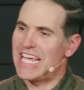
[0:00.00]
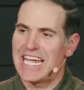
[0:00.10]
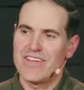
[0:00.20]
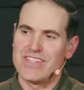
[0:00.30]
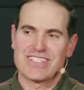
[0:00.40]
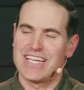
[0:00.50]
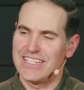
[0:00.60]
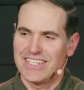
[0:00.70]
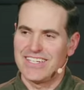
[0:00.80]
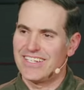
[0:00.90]
take any of this
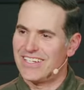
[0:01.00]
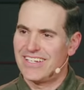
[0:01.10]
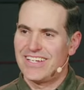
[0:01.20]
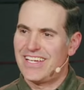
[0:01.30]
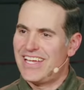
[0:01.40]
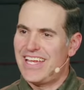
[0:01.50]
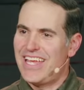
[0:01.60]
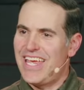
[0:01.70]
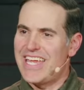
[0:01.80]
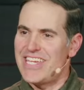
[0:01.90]
lightly,
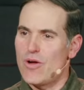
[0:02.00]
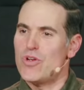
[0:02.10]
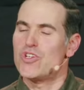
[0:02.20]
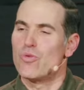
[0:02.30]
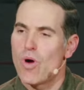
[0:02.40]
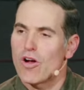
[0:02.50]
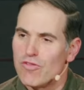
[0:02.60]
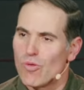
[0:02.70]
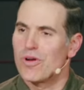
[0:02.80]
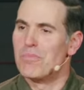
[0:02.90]
and yet we should walk
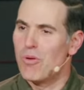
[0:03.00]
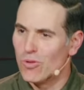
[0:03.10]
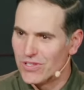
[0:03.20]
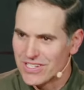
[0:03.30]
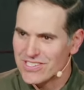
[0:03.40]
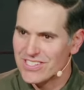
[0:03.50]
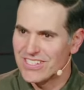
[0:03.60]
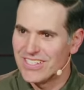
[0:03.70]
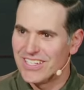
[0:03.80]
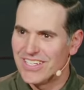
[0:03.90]
forward in boldness,
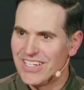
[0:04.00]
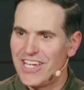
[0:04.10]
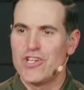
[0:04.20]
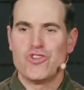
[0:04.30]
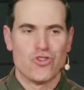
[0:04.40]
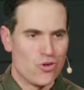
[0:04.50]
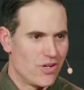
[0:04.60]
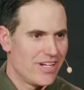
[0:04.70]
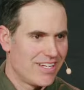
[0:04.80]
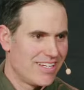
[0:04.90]
in
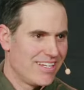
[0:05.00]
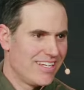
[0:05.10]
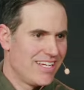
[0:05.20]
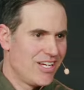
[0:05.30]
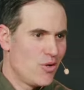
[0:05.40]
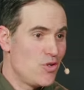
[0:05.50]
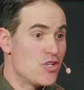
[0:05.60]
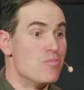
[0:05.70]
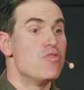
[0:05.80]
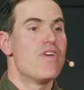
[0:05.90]
joy. We
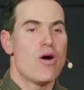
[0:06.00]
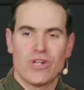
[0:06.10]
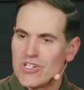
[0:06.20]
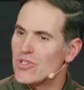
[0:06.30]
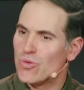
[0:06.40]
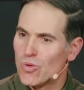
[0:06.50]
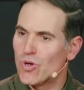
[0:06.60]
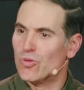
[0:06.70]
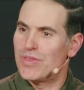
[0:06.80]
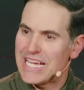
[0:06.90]
should move out into the
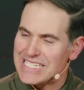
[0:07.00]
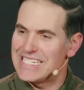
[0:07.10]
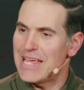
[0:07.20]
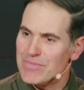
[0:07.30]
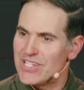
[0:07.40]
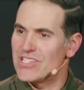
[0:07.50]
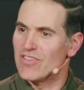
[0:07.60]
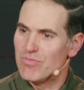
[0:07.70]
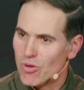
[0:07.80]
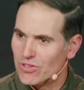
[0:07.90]
world with that same
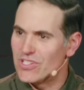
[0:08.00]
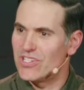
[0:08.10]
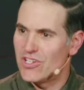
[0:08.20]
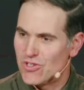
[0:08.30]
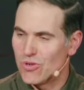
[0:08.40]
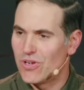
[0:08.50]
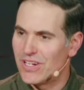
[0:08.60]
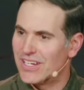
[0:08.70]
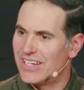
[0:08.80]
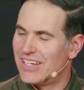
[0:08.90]
sense of boldness and joy,
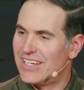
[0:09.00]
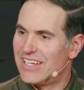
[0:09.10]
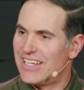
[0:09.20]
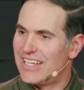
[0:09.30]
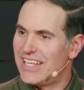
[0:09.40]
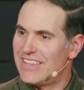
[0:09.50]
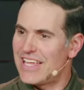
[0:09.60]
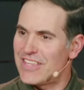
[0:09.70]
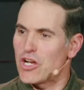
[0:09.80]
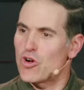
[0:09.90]

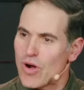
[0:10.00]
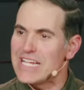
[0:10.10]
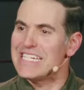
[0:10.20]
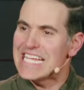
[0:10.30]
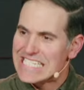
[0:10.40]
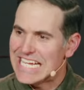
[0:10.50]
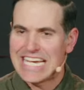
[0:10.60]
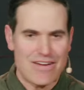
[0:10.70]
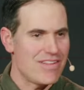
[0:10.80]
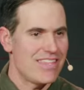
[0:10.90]
that, that Christ has
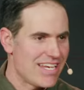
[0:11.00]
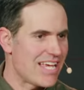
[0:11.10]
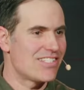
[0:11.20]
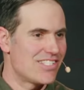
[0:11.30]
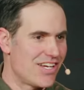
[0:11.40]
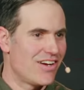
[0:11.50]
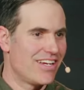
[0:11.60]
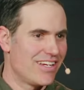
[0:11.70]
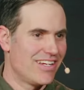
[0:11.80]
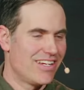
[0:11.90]
done everything necessary